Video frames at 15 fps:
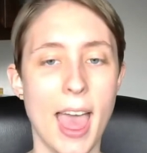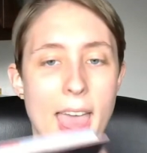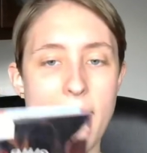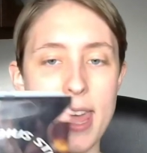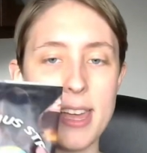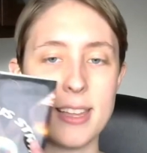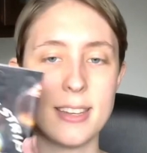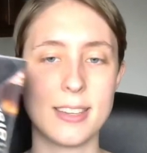
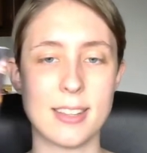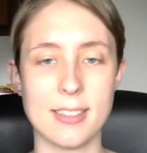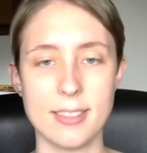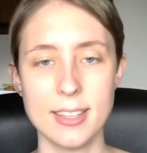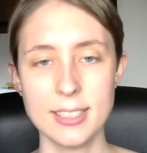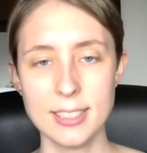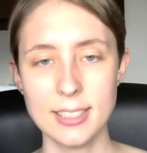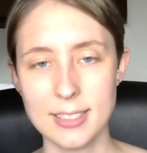And
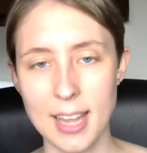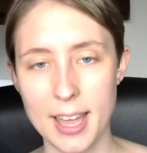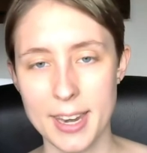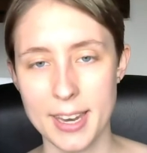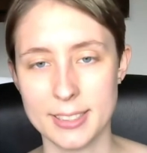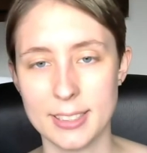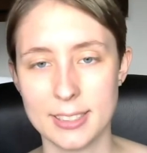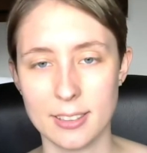this is not
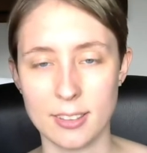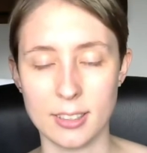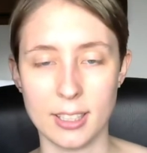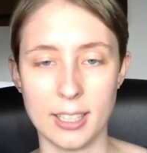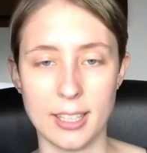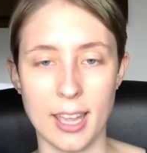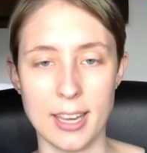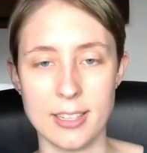
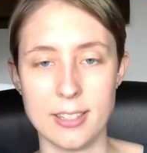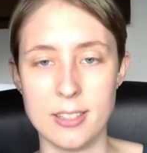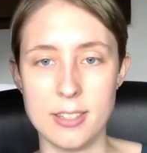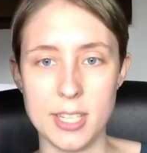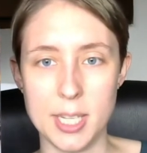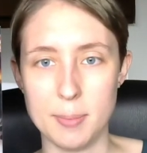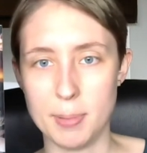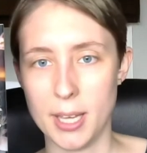necessarily a
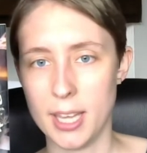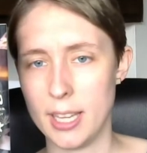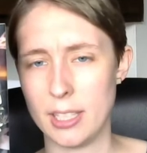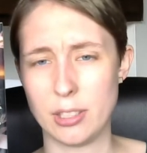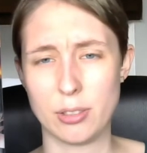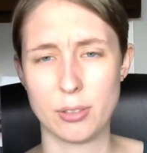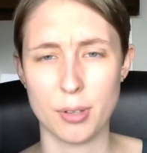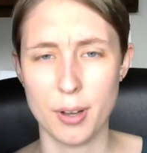deep
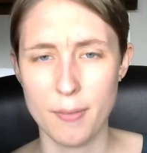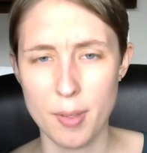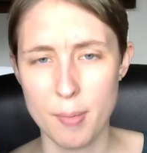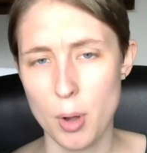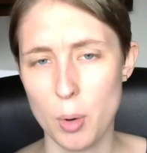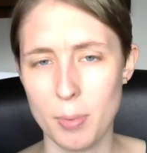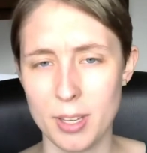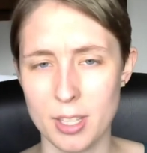history of the
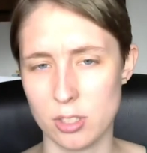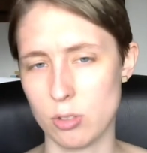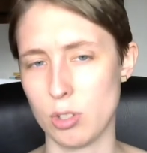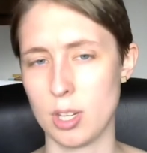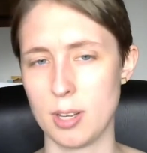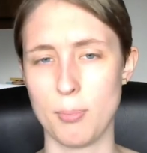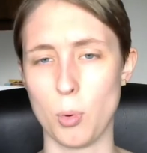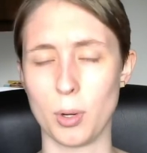Möbius
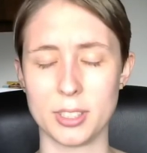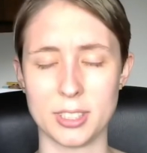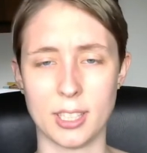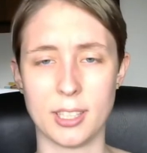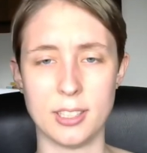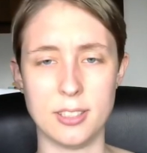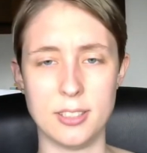strip or its